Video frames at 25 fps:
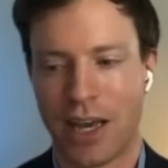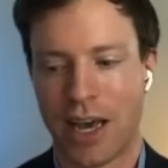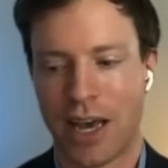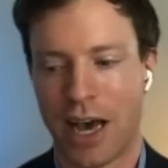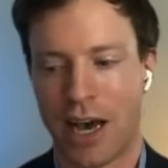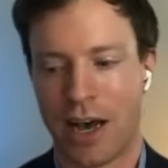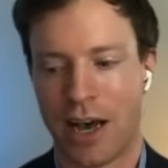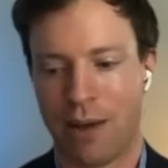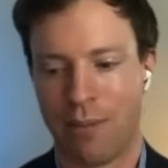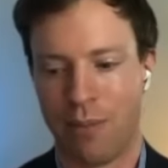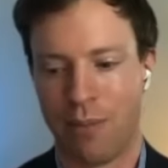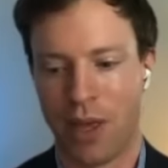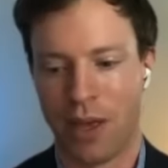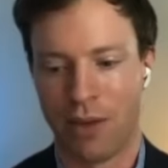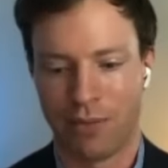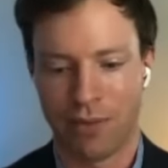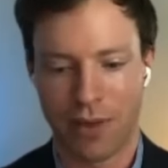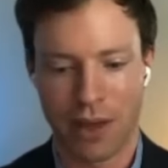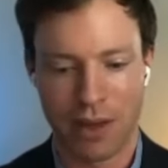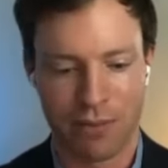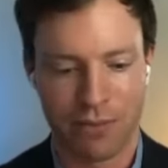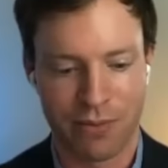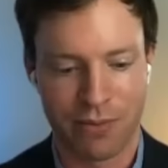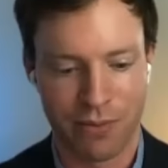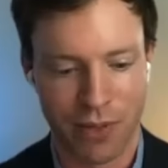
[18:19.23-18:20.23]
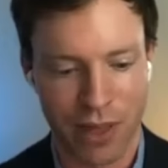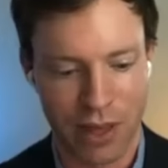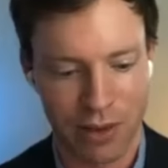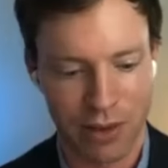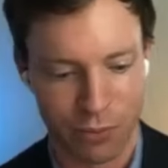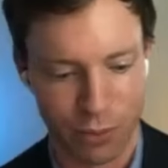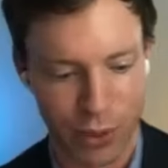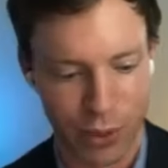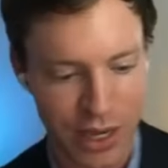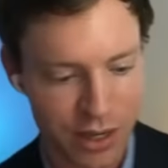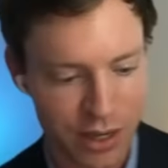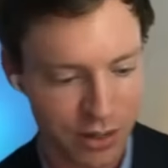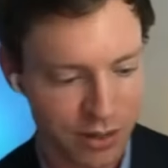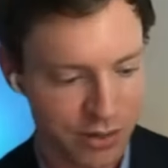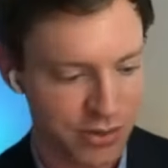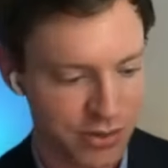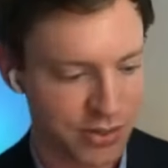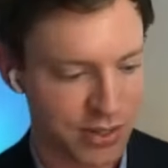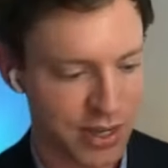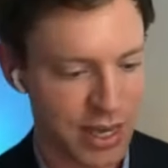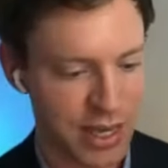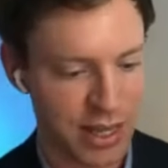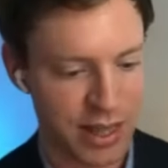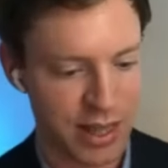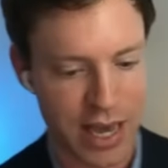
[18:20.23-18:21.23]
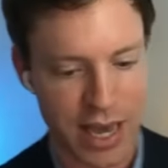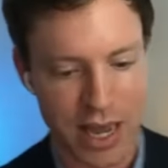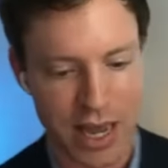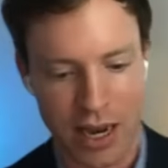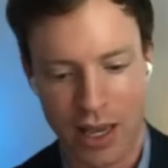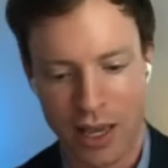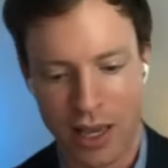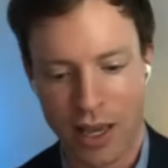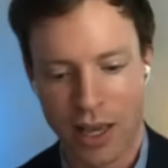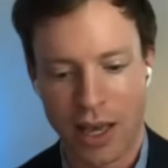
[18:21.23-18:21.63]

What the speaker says: If we could see that